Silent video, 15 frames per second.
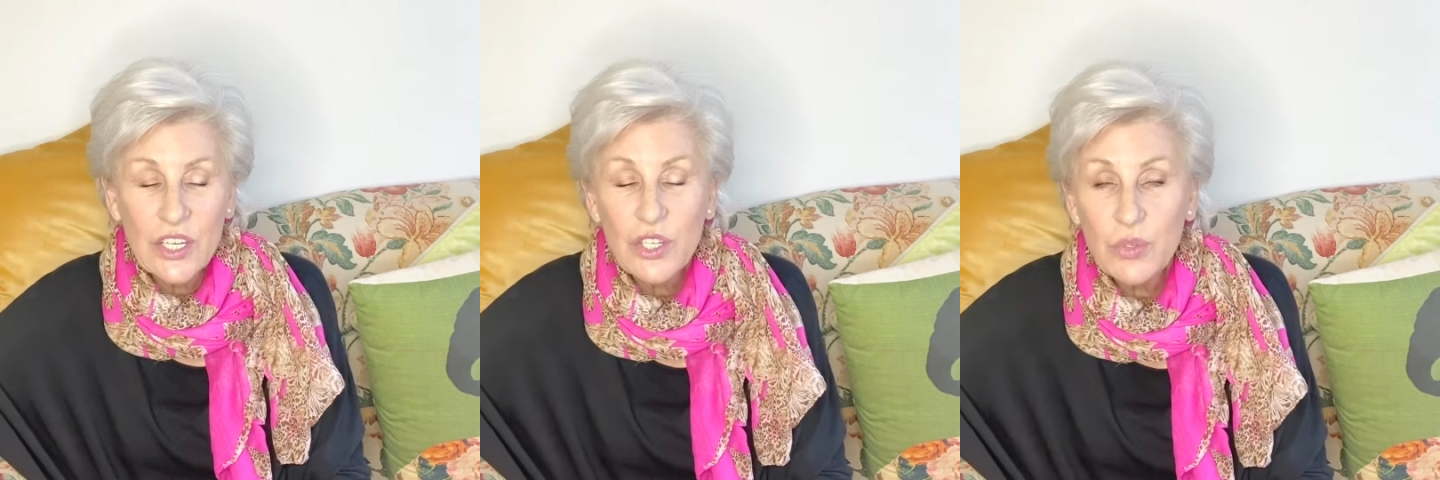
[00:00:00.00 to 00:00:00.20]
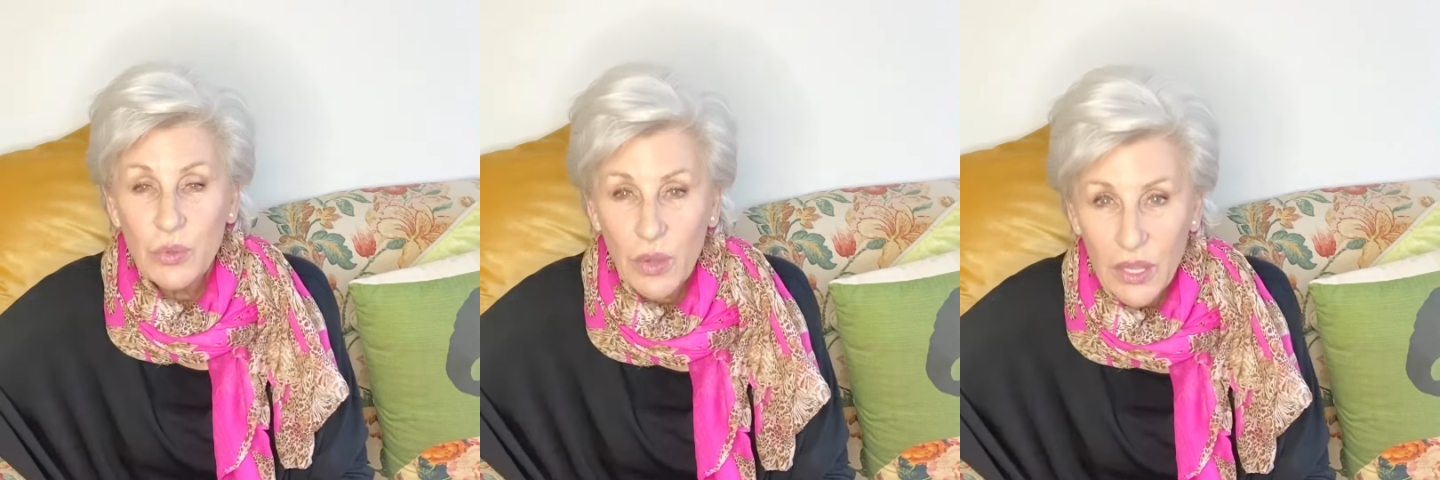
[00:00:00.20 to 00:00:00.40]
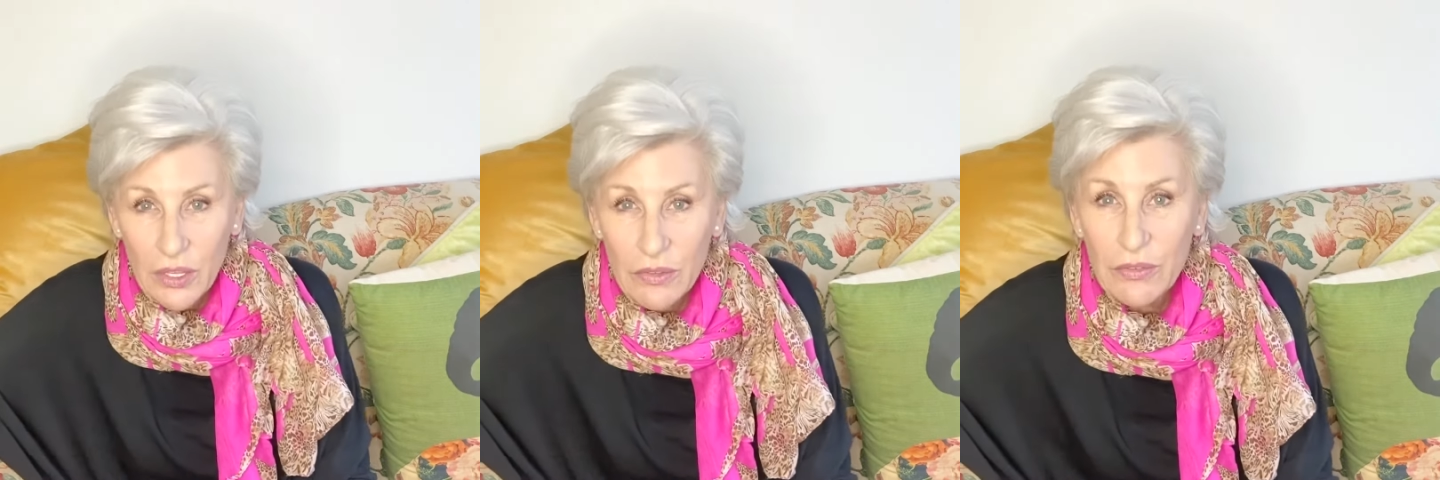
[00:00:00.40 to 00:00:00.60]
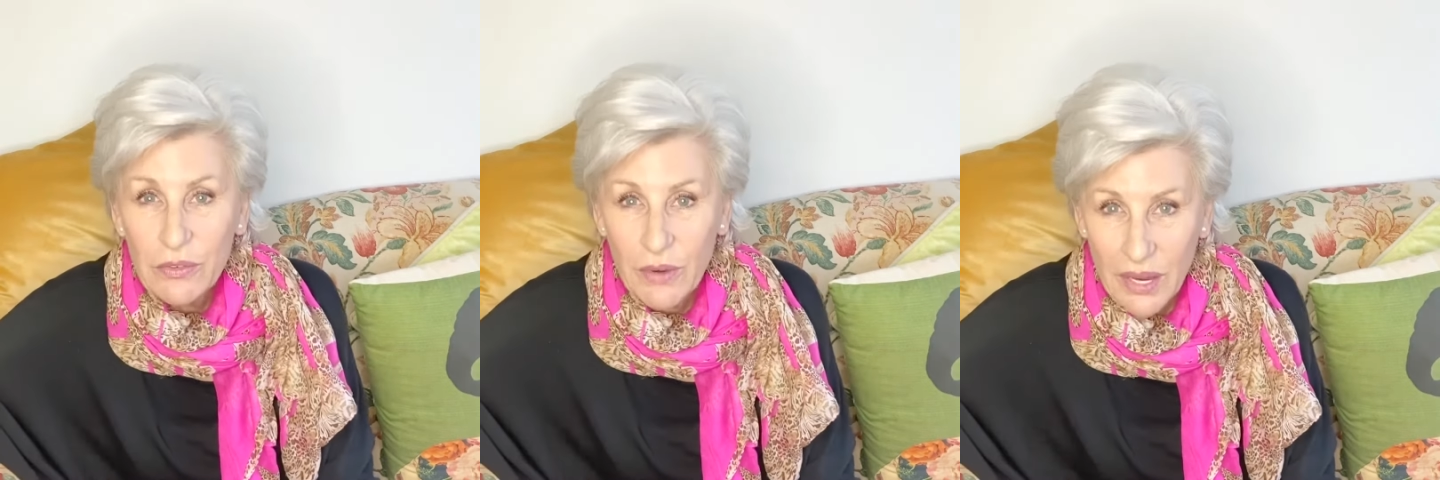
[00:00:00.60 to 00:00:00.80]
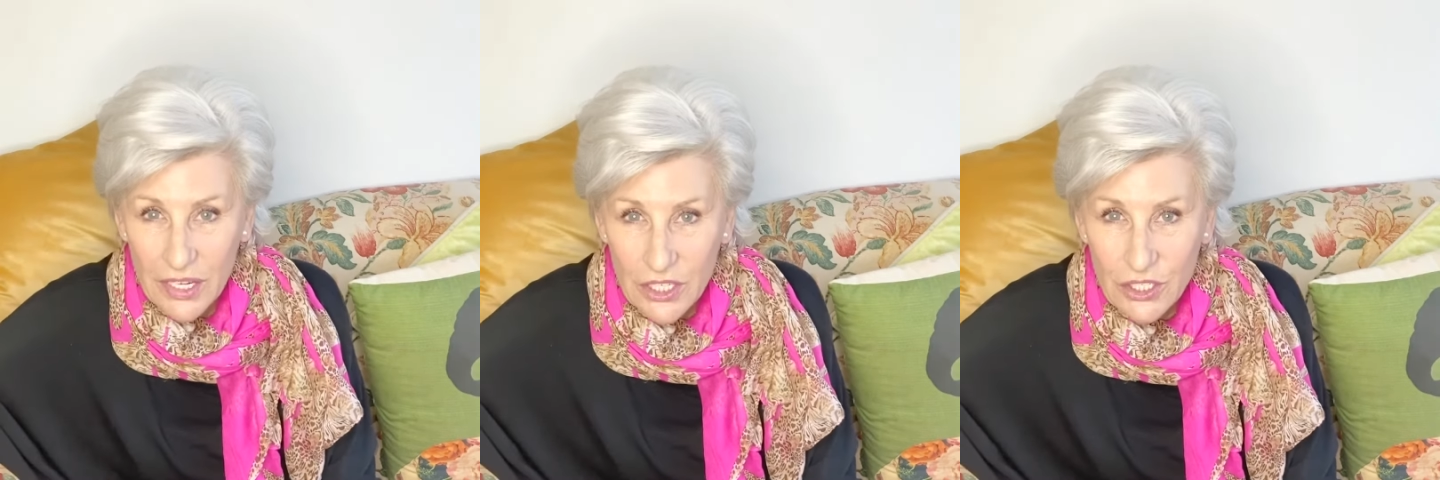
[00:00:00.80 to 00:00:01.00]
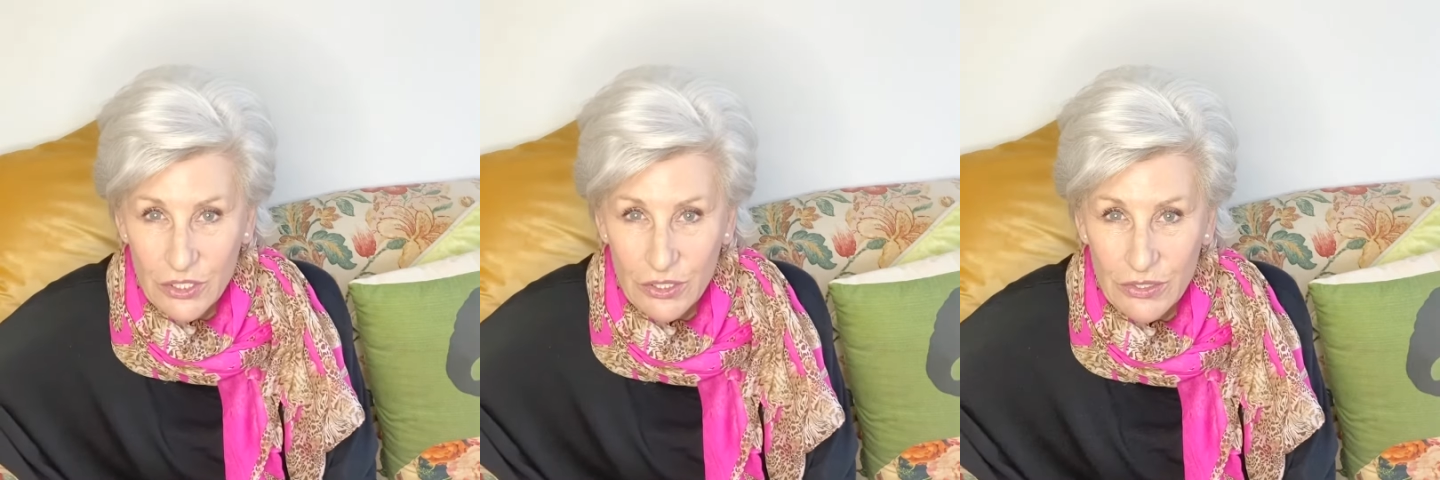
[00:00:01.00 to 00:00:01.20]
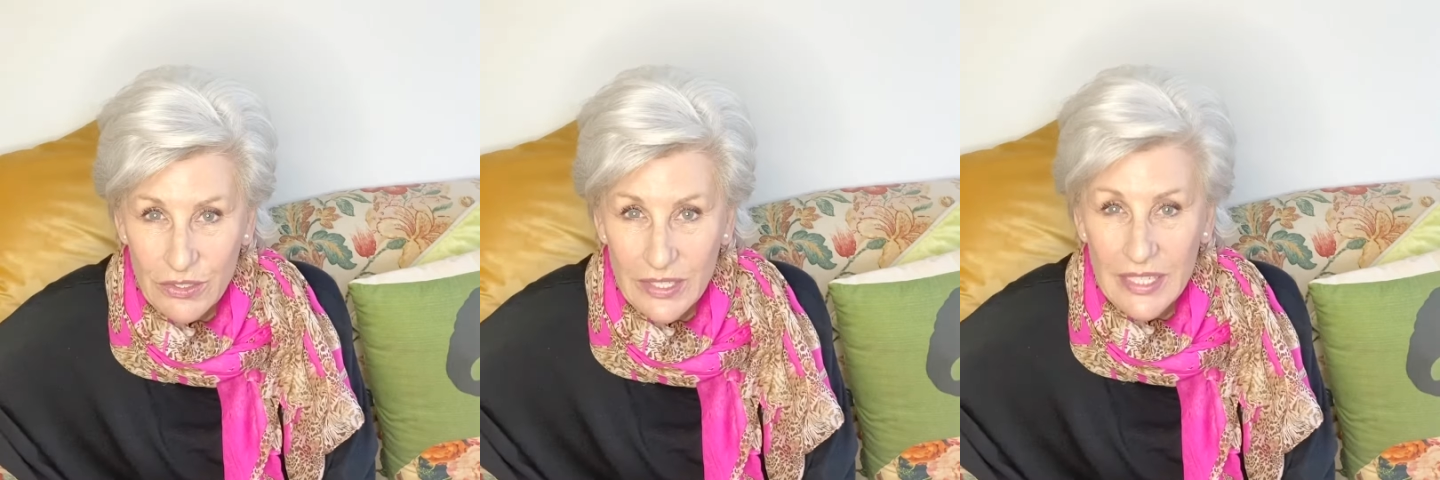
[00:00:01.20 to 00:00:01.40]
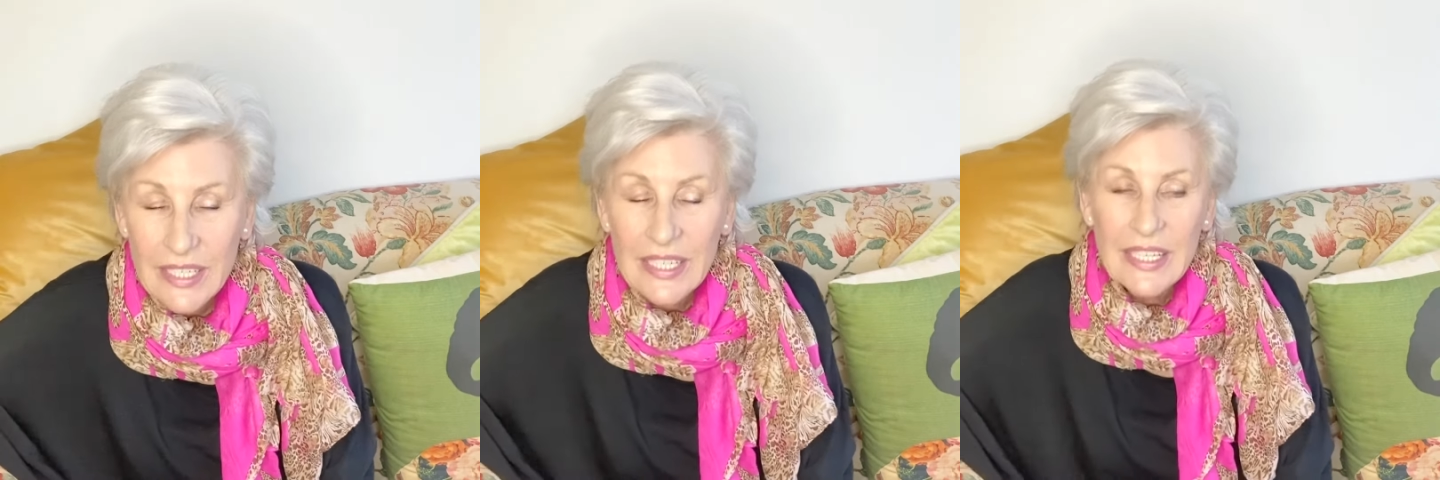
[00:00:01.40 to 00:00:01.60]
12
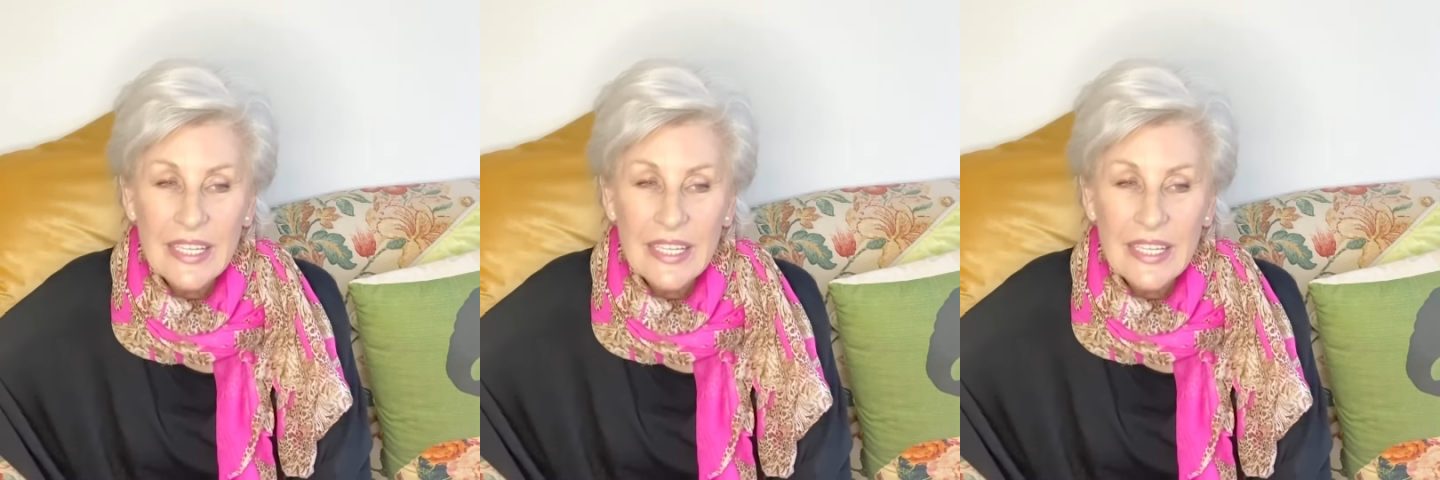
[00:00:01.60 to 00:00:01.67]
grandchildren.